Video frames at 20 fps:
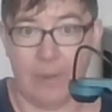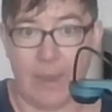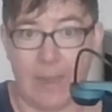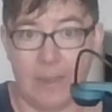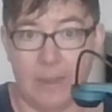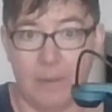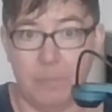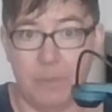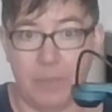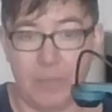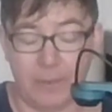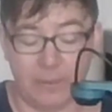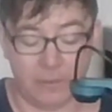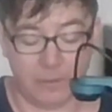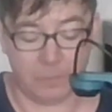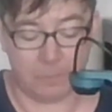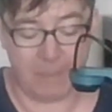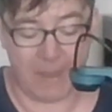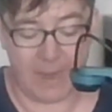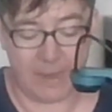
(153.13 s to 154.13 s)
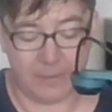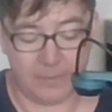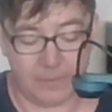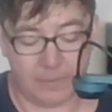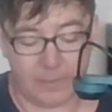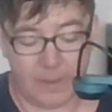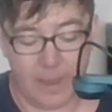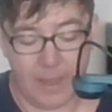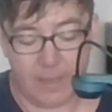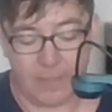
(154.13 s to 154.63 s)
We end up with a
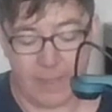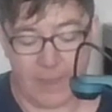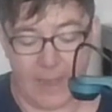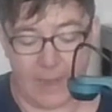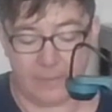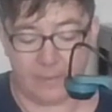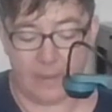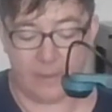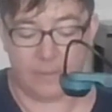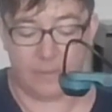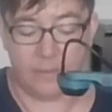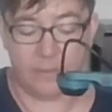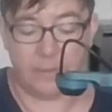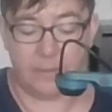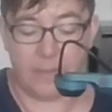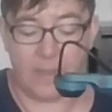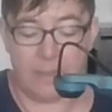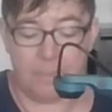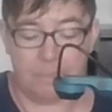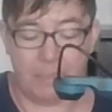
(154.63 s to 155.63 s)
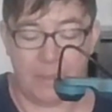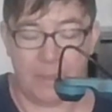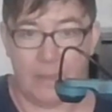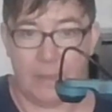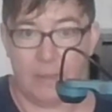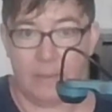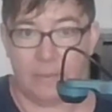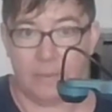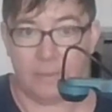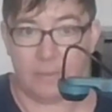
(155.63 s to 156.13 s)
space that has a steep
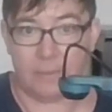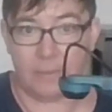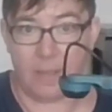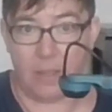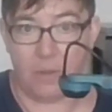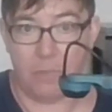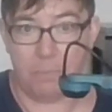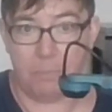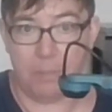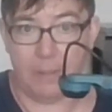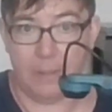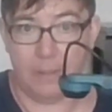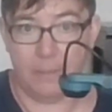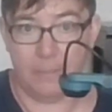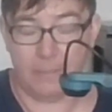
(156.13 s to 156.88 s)
slope,